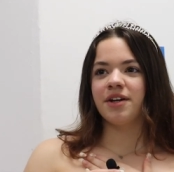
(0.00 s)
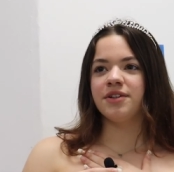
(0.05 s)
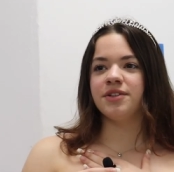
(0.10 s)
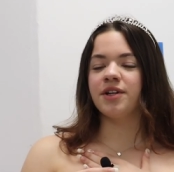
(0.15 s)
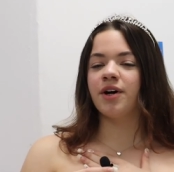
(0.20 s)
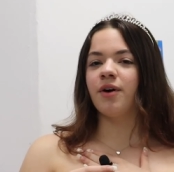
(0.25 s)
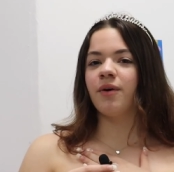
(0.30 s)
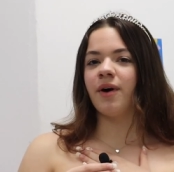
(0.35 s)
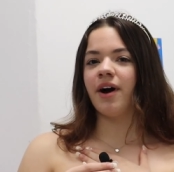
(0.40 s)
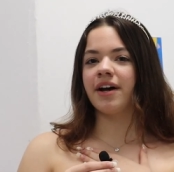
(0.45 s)

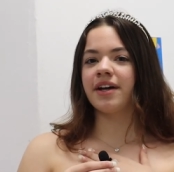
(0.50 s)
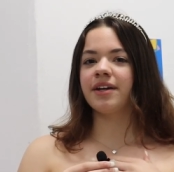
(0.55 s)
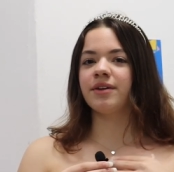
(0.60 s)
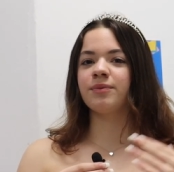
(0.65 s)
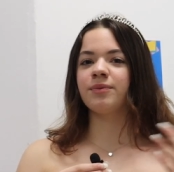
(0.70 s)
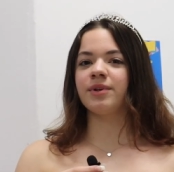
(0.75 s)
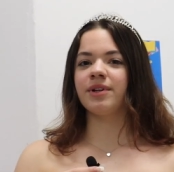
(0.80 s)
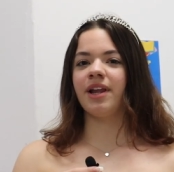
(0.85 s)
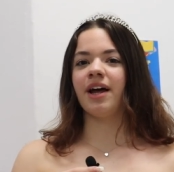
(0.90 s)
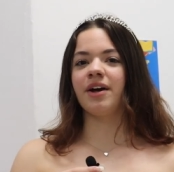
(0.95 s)
know I
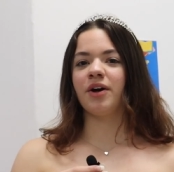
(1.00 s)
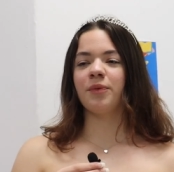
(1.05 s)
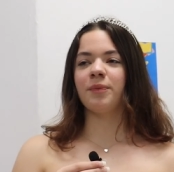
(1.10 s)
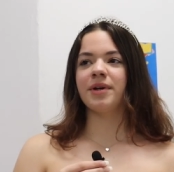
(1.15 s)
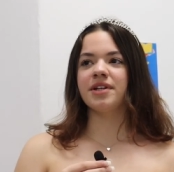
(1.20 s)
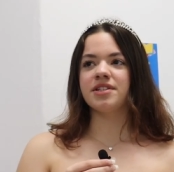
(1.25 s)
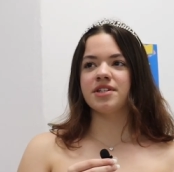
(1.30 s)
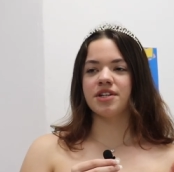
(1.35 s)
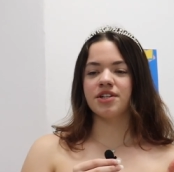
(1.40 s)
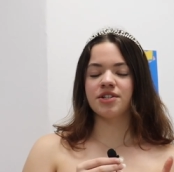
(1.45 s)
can rely on
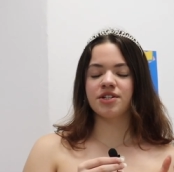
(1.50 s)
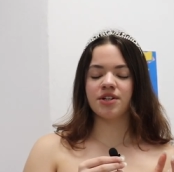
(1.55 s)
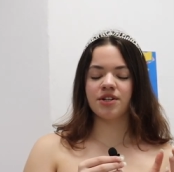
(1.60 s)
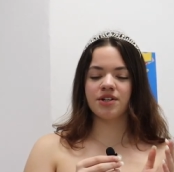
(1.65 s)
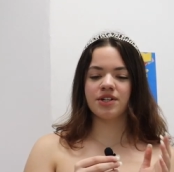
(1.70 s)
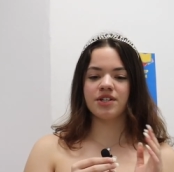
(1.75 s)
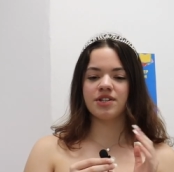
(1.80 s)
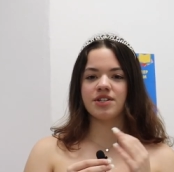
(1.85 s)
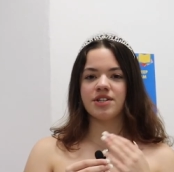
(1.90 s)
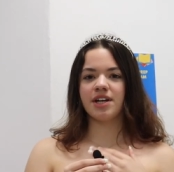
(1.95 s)
my
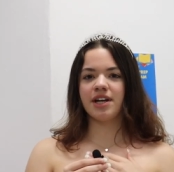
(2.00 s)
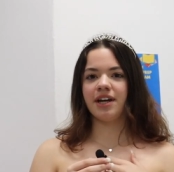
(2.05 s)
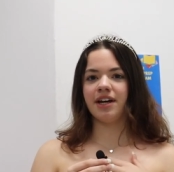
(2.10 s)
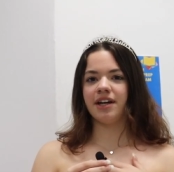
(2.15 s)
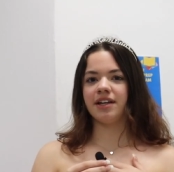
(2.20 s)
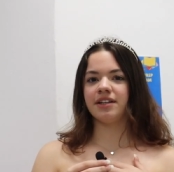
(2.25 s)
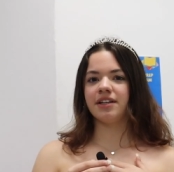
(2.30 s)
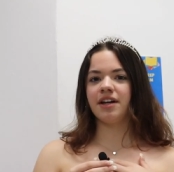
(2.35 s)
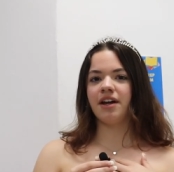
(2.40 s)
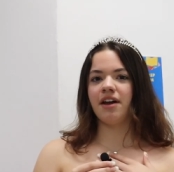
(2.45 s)
teachers
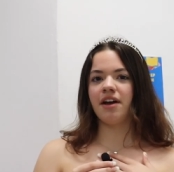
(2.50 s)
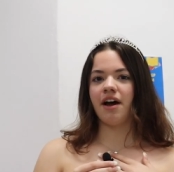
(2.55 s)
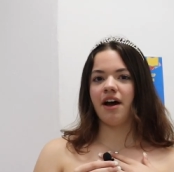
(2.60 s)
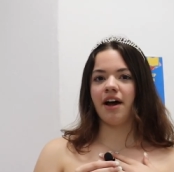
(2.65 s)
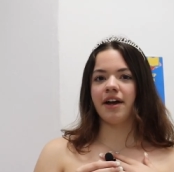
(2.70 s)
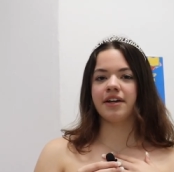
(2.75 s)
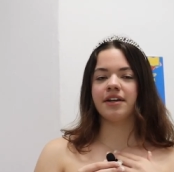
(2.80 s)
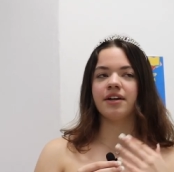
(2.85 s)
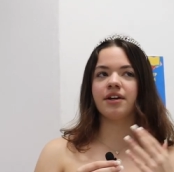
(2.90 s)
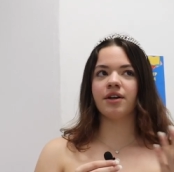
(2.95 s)
and
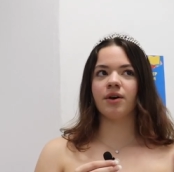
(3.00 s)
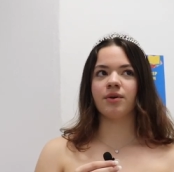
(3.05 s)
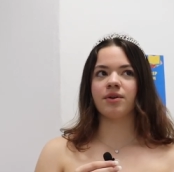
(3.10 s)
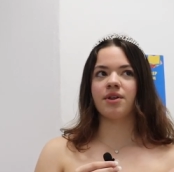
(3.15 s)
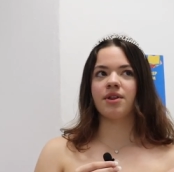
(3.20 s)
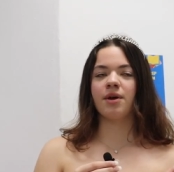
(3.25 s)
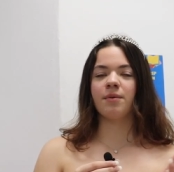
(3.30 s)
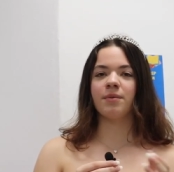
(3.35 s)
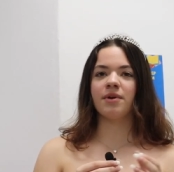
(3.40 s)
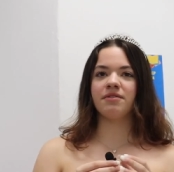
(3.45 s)
I can go
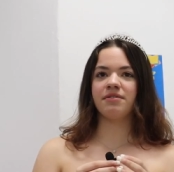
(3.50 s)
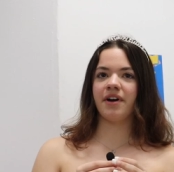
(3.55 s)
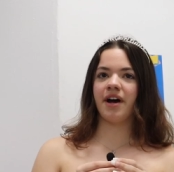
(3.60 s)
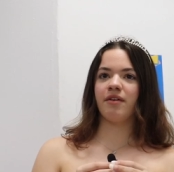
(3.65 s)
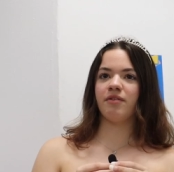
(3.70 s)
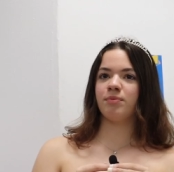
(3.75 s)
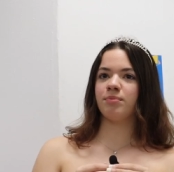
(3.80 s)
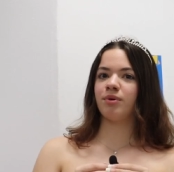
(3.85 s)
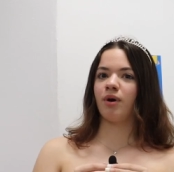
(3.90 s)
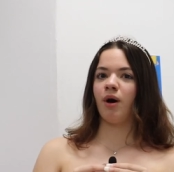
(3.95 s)
to them if I
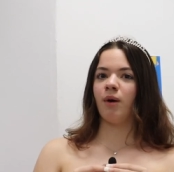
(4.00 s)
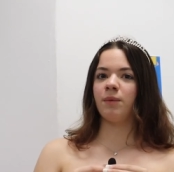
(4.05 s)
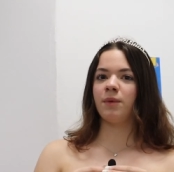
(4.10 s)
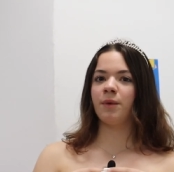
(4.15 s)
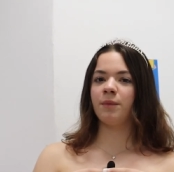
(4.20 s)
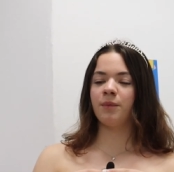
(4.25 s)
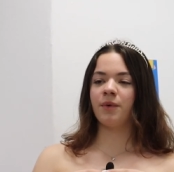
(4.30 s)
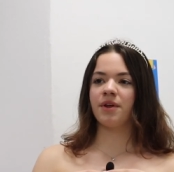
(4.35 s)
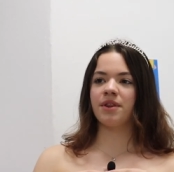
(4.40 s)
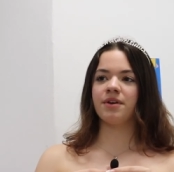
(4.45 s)
have a
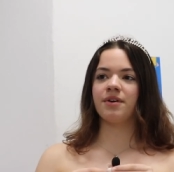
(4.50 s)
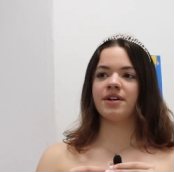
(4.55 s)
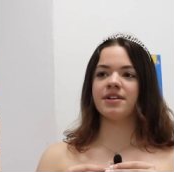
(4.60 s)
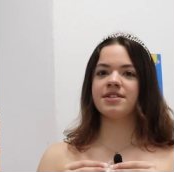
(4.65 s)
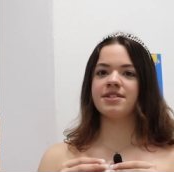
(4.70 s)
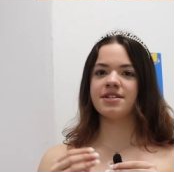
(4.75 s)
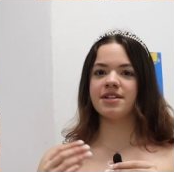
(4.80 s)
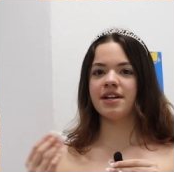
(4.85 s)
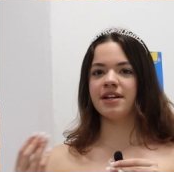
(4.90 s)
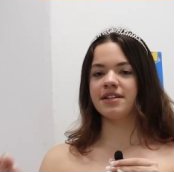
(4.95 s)
problem, whether
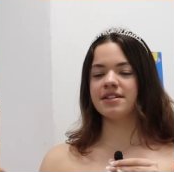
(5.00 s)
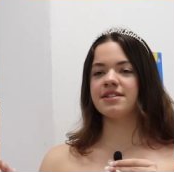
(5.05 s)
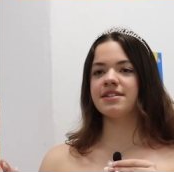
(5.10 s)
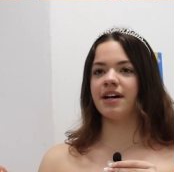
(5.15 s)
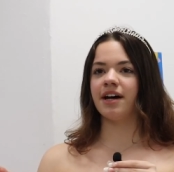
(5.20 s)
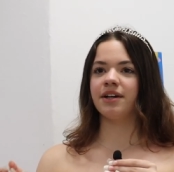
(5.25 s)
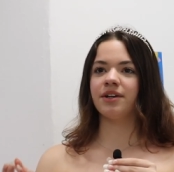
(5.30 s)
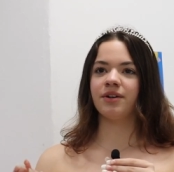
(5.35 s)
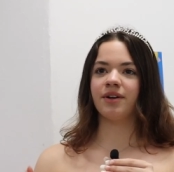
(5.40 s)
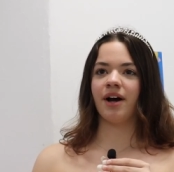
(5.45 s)
it's
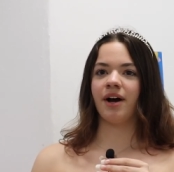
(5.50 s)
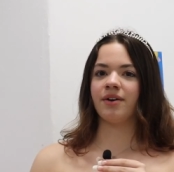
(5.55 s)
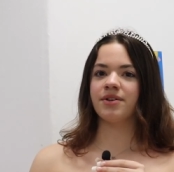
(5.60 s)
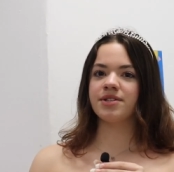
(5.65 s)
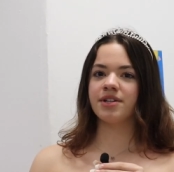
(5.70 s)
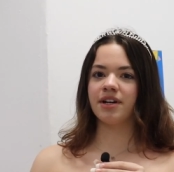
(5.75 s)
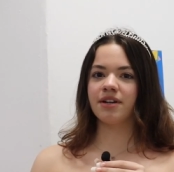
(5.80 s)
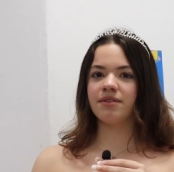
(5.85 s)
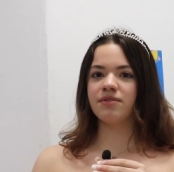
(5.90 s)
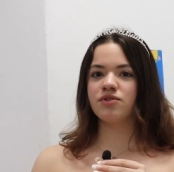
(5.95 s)
inside or
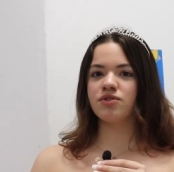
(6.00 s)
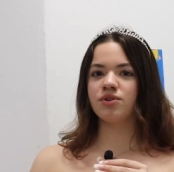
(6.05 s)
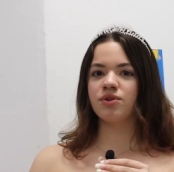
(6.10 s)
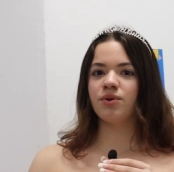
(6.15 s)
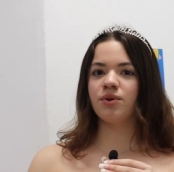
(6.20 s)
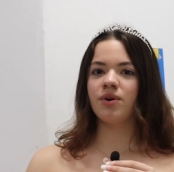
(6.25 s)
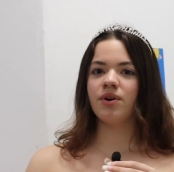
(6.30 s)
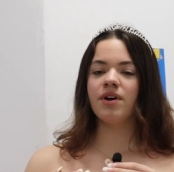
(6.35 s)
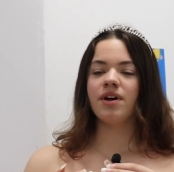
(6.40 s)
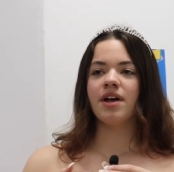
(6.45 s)
outside of
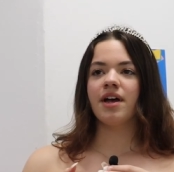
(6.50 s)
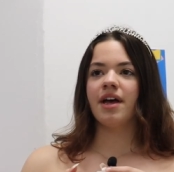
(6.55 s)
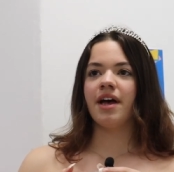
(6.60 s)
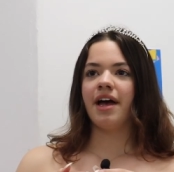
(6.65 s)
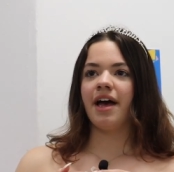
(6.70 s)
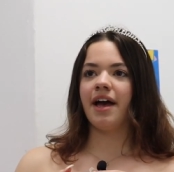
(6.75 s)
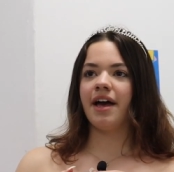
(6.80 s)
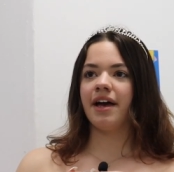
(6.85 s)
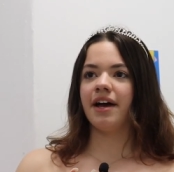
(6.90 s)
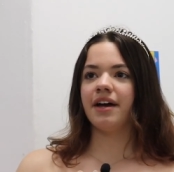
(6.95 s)
school,
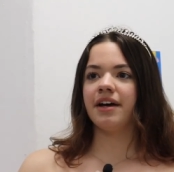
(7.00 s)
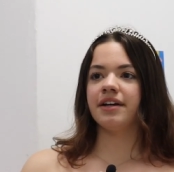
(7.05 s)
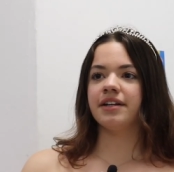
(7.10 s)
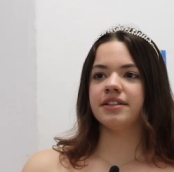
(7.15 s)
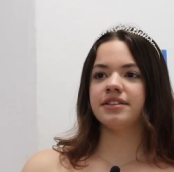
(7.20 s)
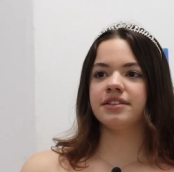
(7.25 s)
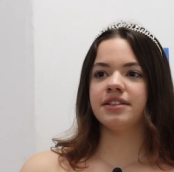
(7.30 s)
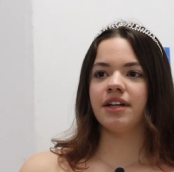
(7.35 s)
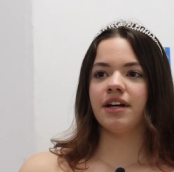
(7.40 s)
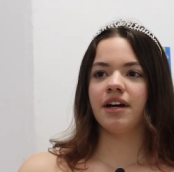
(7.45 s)

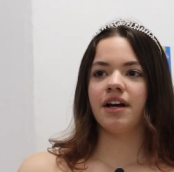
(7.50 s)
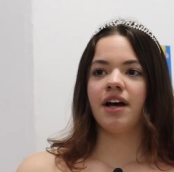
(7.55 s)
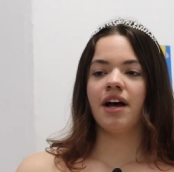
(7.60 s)
and